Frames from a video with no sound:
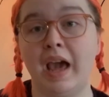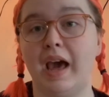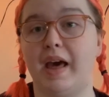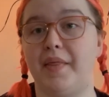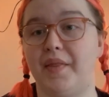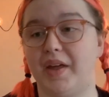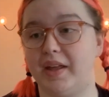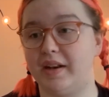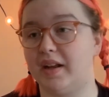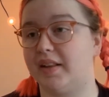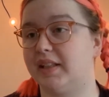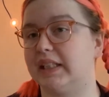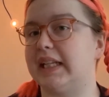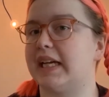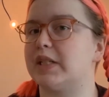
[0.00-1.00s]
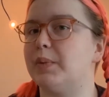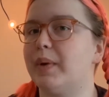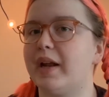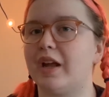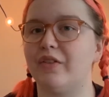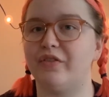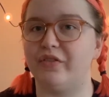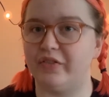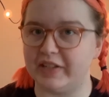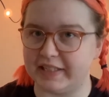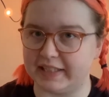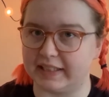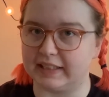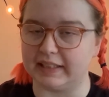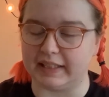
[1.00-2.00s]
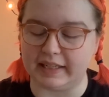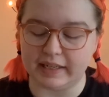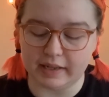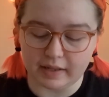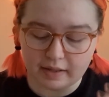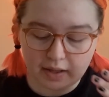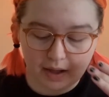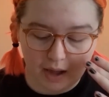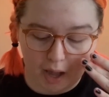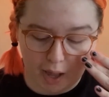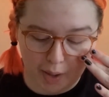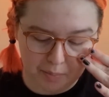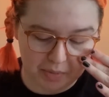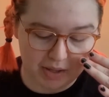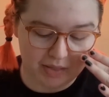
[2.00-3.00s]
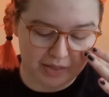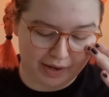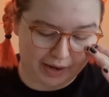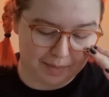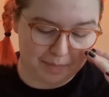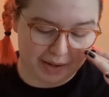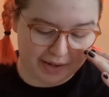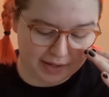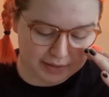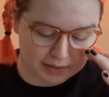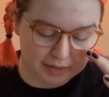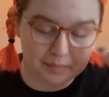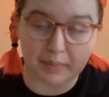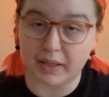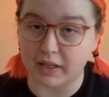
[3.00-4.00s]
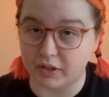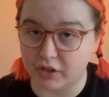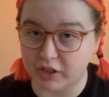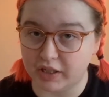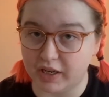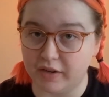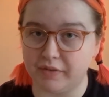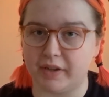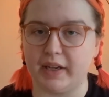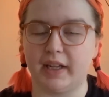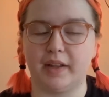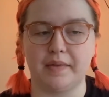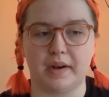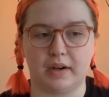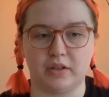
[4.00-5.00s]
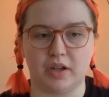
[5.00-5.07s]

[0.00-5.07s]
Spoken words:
and then the last one I have physically that I might be interested in reading, and then I'll